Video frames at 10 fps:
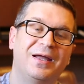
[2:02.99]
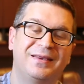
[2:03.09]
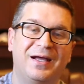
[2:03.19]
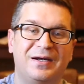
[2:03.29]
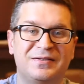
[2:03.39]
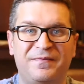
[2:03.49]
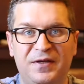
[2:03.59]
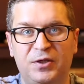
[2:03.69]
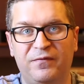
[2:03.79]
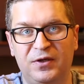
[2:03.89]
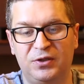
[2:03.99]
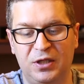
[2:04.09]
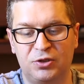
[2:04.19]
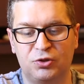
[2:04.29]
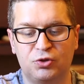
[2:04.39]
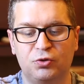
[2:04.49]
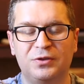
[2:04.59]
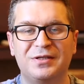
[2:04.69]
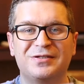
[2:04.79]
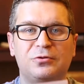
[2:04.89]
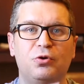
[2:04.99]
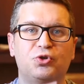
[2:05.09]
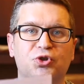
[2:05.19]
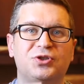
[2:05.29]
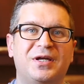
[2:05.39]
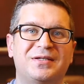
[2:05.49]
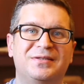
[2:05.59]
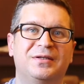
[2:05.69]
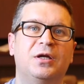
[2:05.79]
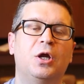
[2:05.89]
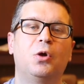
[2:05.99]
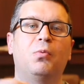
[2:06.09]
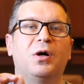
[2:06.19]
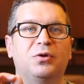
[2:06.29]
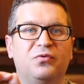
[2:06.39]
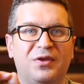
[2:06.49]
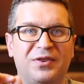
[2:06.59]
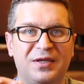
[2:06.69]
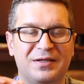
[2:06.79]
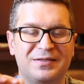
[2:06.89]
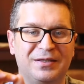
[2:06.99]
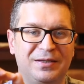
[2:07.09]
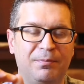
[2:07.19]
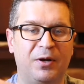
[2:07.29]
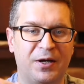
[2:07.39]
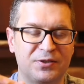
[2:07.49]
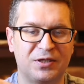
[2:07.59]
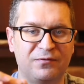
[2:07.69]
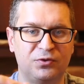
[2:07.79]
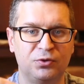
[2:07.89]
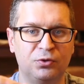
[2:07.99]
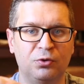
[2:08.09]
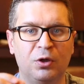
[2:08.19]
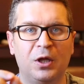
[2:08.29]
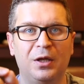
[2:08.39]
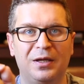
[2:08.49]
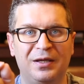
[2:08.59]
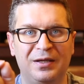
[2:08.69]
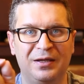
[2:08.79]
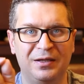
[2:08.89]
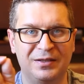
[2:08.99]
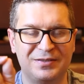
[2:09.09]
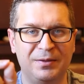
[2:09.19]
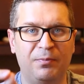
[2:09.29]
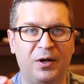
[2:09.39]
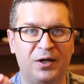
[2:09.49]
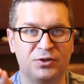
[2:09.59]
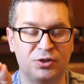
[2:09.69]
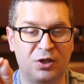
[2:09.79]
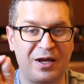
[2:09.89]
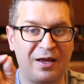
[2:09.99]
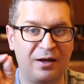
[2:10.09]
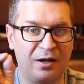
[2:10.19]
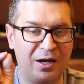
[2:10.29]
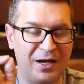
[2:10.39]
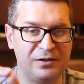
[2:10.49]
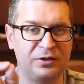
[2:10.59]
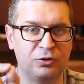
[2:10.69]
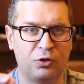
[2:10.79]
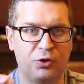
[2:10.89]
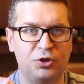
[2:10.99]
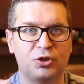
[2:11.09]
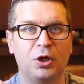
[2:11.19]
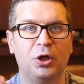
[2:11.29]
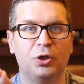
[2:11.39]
And that is very, very dangerous. So the disclosure says that one of the things that the buyers have to do is the buyers are highly encouraged